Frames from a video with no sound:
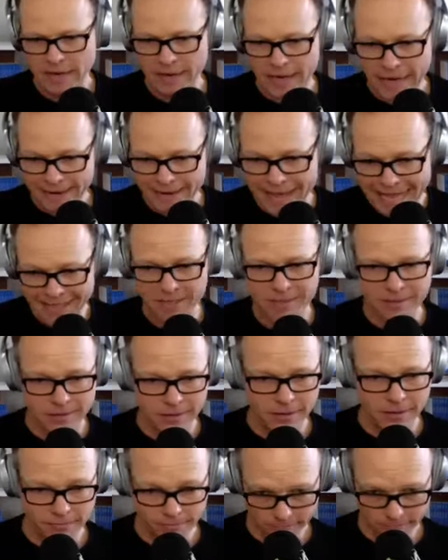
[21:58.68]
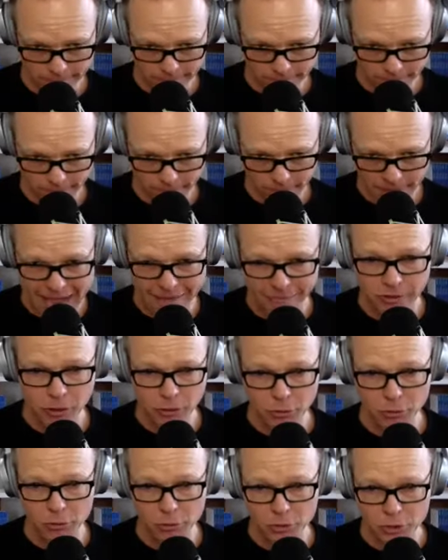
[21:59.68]
and and that's the avenue
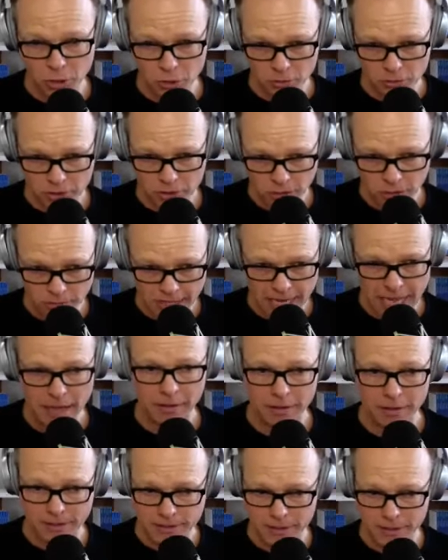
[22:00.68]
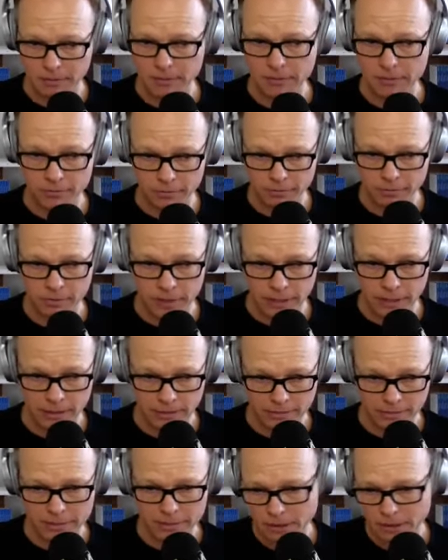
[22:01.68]
you chose to go down is sell it
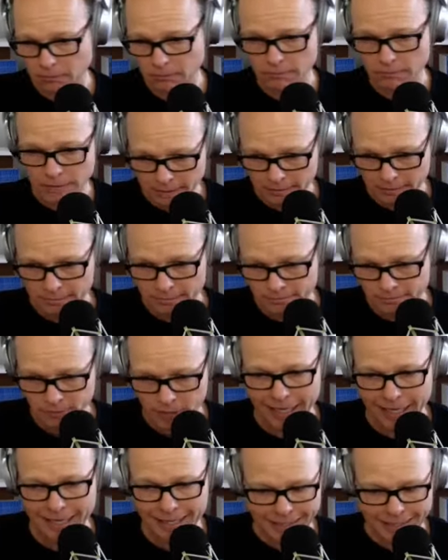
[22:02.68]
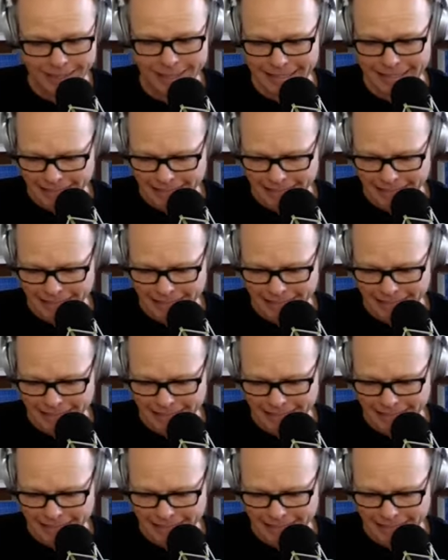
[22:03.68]
uh, sell it via an